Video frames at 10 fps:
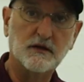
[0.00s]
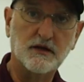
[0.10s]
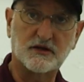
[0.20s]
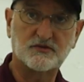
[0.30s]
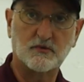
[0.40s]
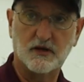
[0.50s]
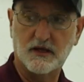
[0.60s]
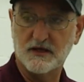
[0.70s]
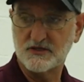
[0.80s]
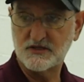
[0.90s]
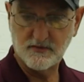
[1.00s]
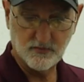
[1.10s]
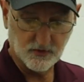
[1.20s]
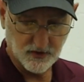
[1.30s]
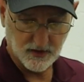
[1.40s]
Next, we're going to
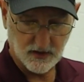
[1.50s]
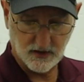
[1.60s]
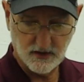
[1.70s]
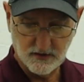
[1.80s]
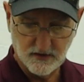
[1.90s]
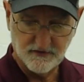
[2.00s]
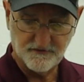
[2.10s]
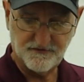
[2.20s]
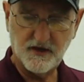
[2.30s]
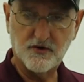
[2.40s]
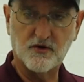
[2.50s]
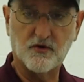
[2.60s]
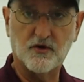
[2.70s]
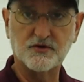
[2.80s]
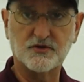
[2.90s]
assemble the feeder
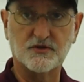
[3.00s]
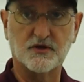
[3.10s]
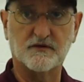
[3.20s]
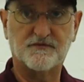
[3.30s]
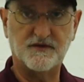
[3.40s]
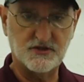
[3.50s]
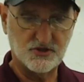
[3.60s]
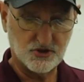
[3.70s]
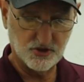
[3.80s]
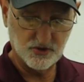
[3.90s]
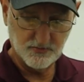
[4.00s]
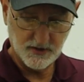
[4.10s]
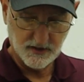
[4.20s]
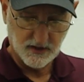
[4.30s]
onto the feed tube.